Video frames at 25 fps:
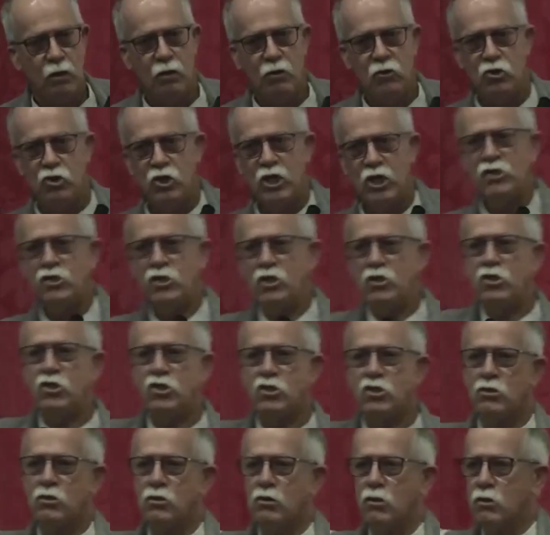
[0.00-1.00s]

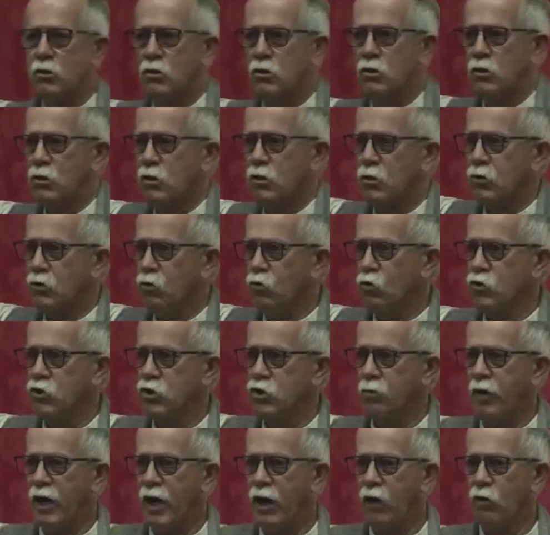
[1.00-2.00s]
Jesus was
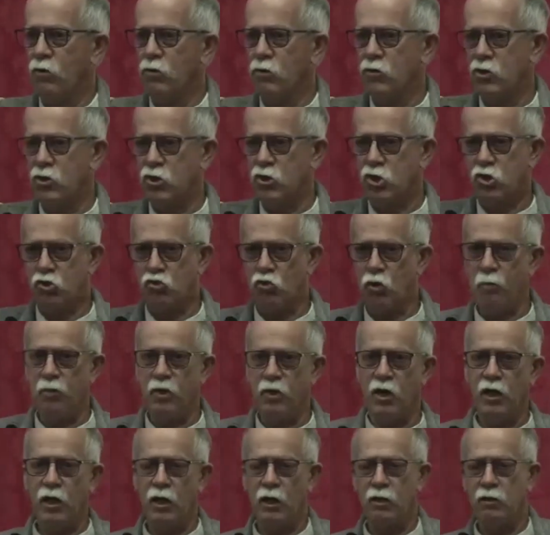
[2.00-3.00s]
about
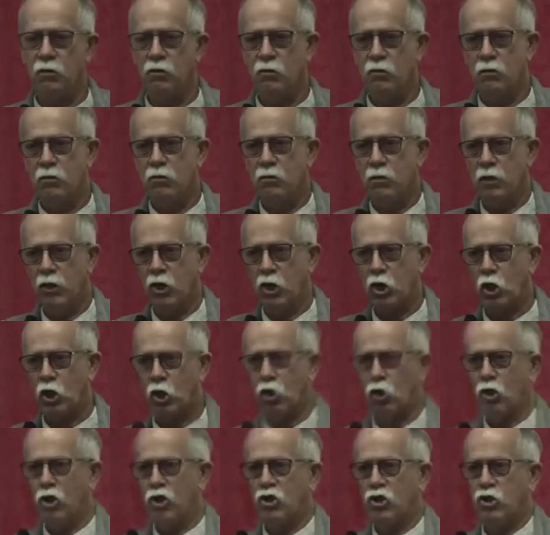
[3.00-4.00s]
distributing and
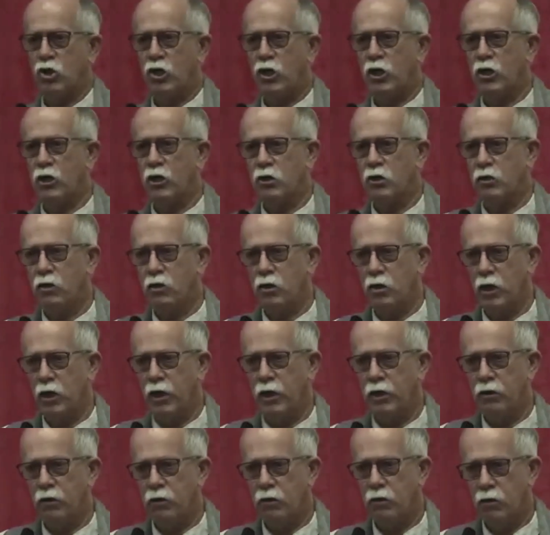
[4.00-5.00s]
encouraging
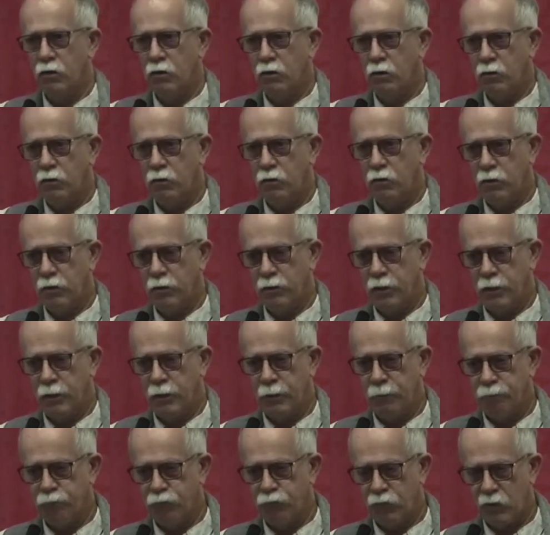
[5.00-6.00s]
and
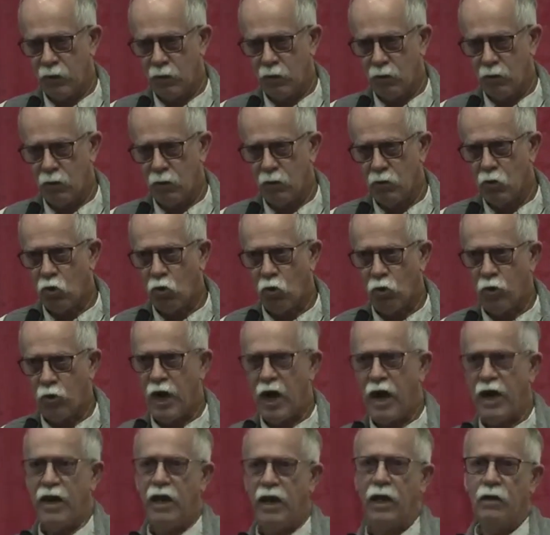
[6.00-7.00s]

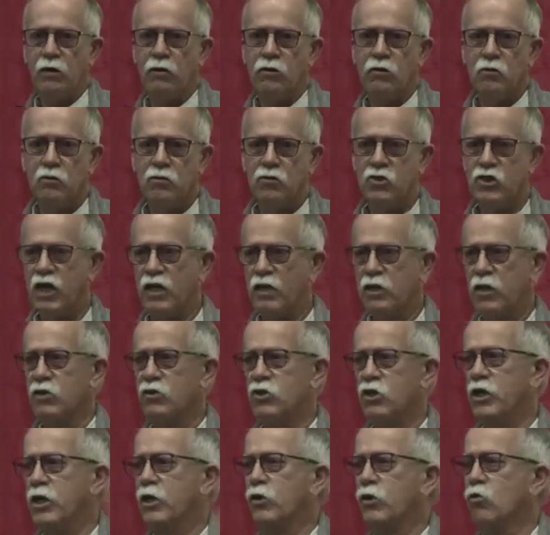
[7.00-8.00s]
creating
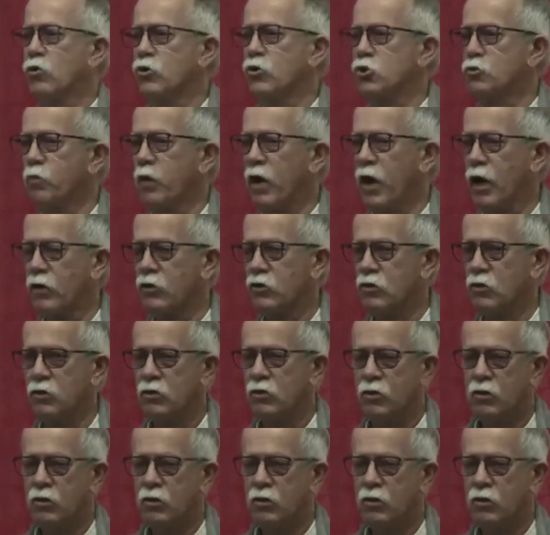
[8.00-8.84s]
dignity and respect.